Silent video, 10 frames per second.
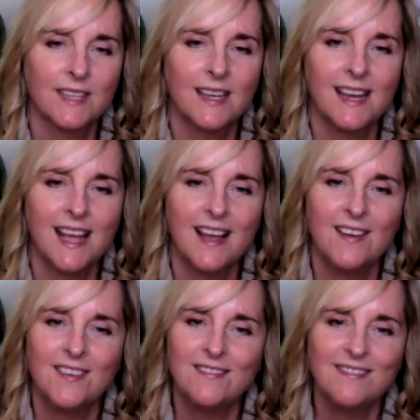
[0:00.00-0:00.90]
And
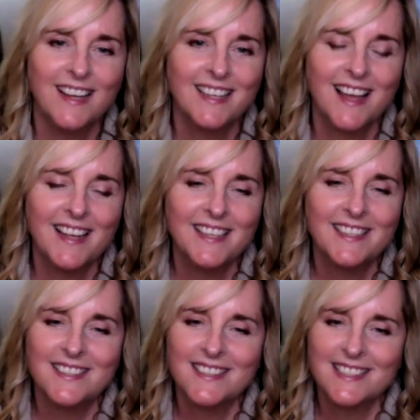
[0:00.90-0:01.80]
now I'd like you to
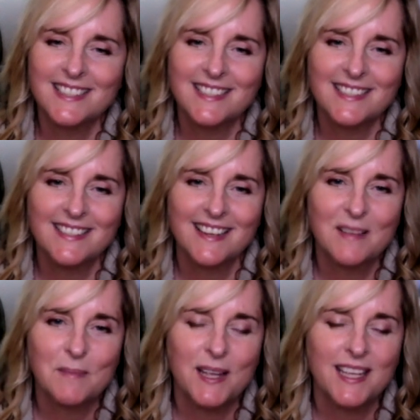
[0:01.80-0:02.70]
just
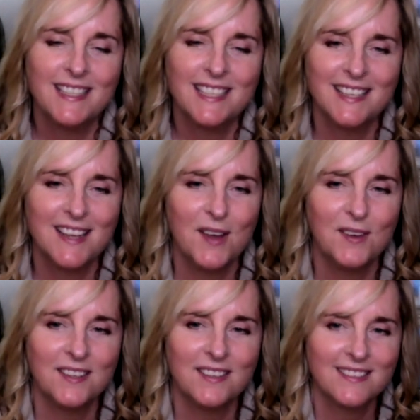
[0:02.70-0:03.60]
Begin to
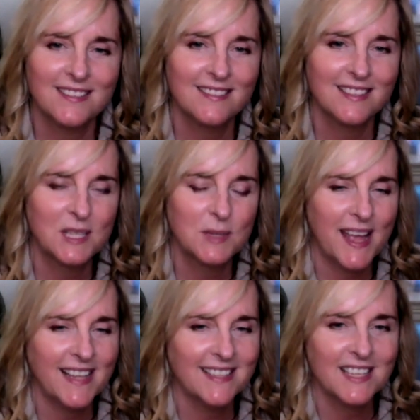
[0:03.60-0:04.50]
notice the
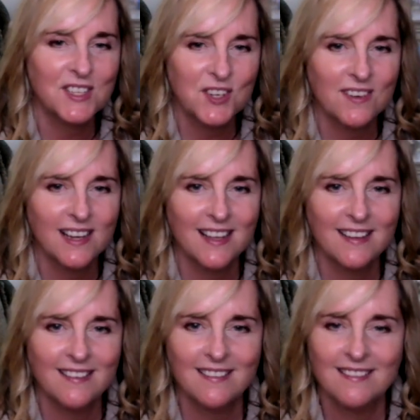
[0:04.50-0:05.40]
space that you're
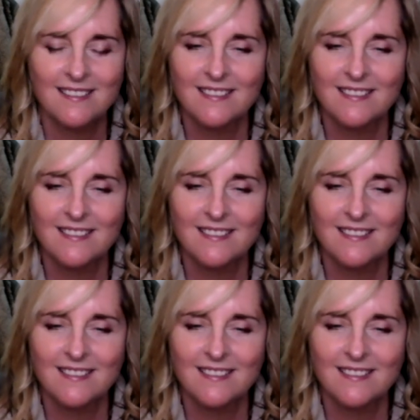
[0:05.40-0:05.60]
in,